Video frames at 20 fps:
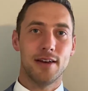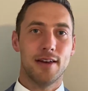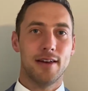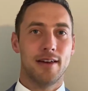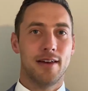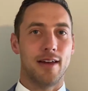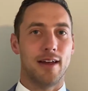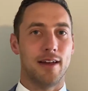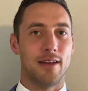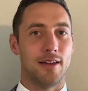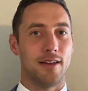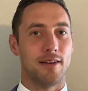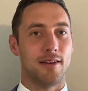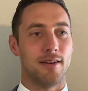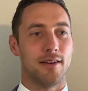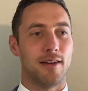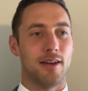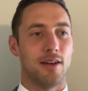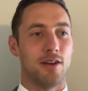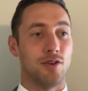
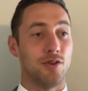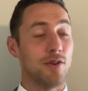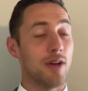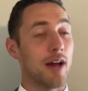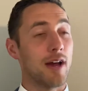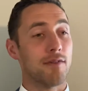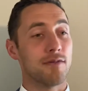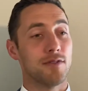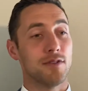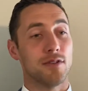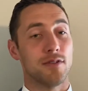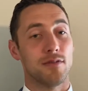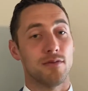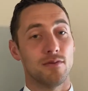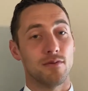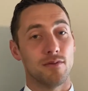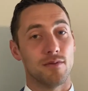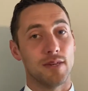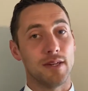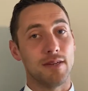And you have to
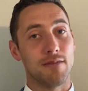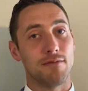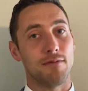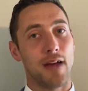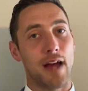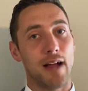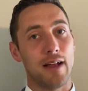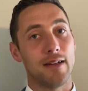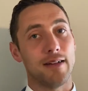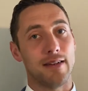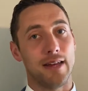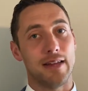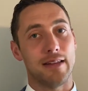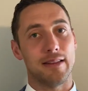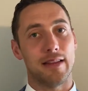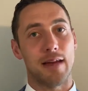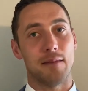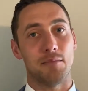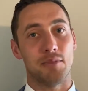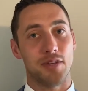revalidate
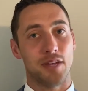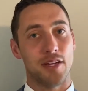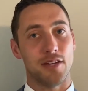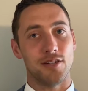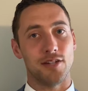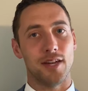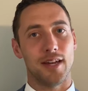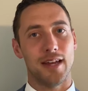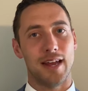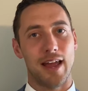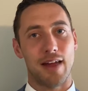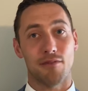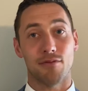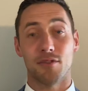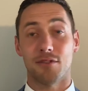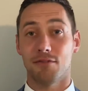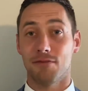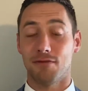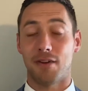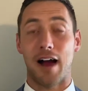that PHA every
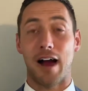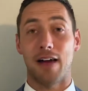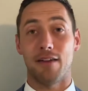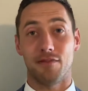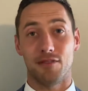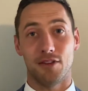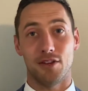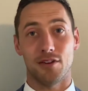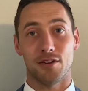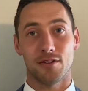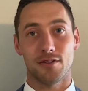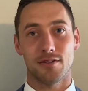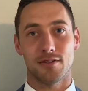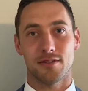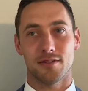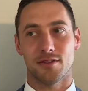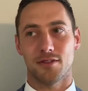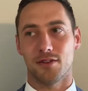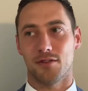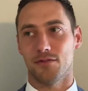5 years. And
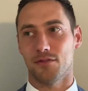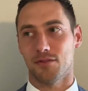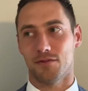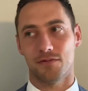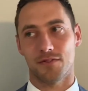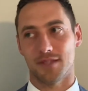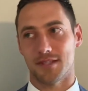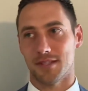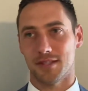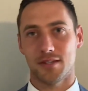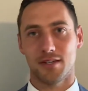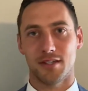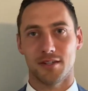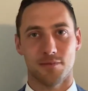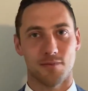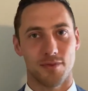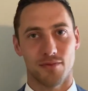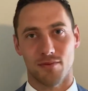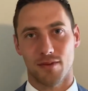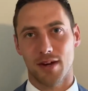so if your facility's
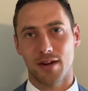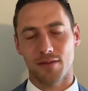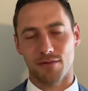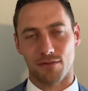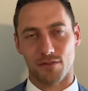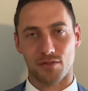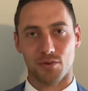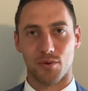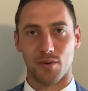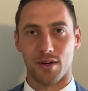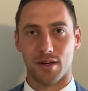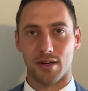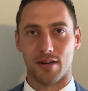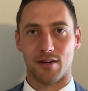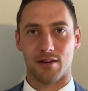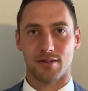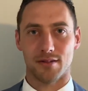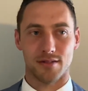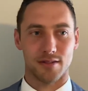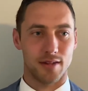been running for 20
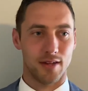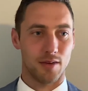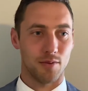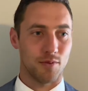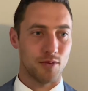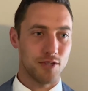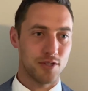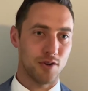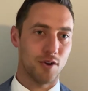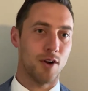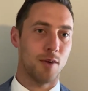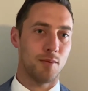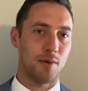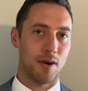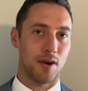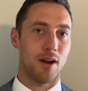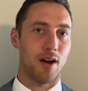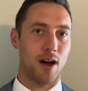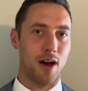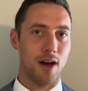years and we show up on
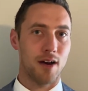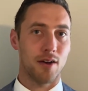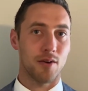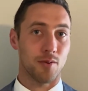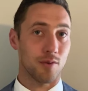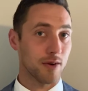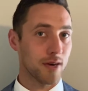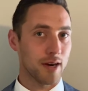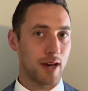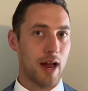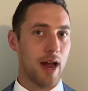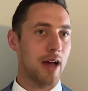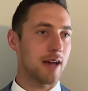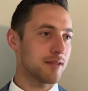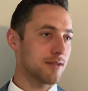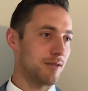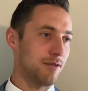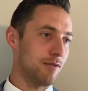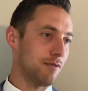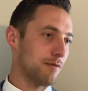an audit, we're going to
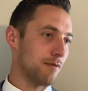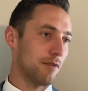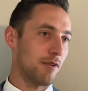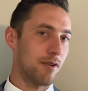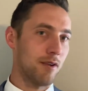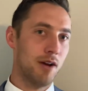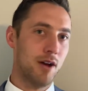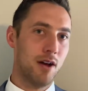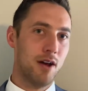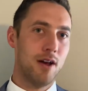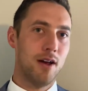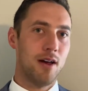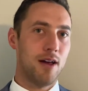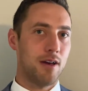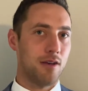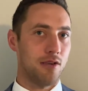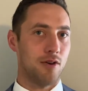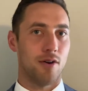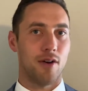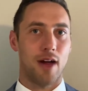ask you for,
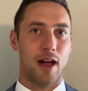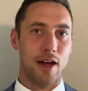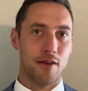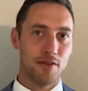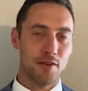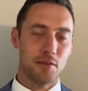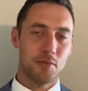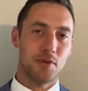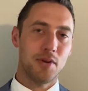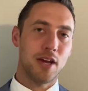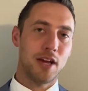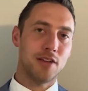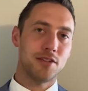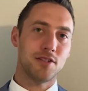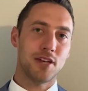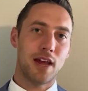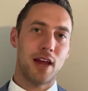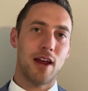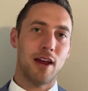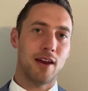every
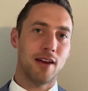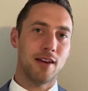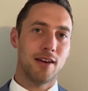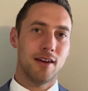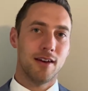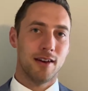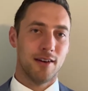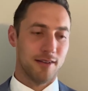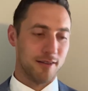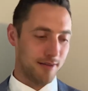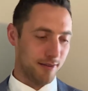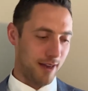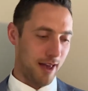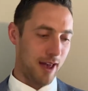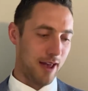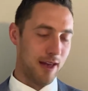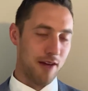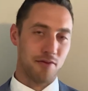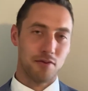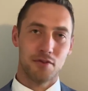PHA
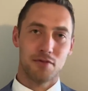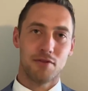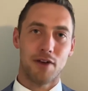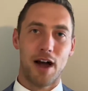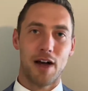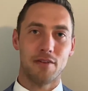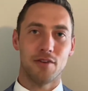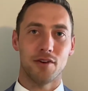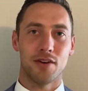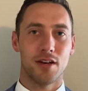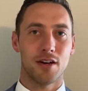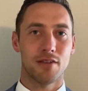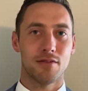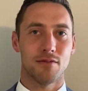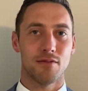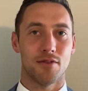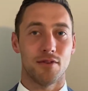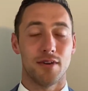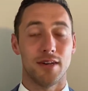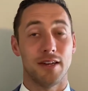at every 5-year
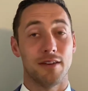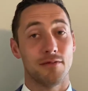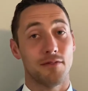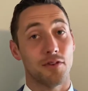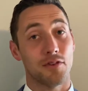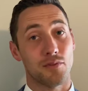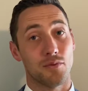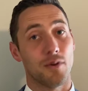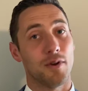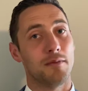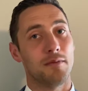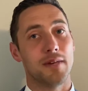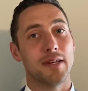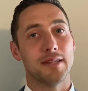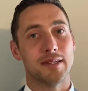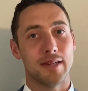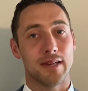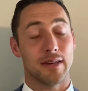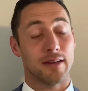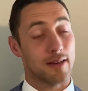interval. And if there's one
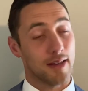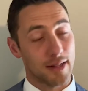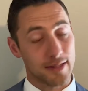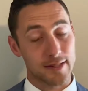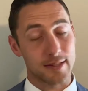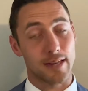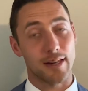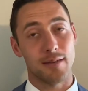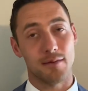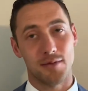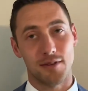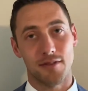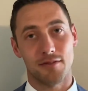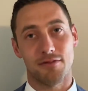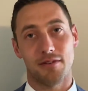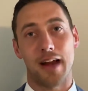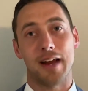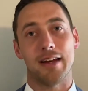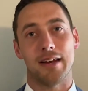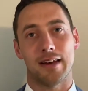missing, it's going to be a
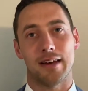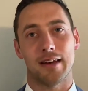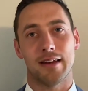finding.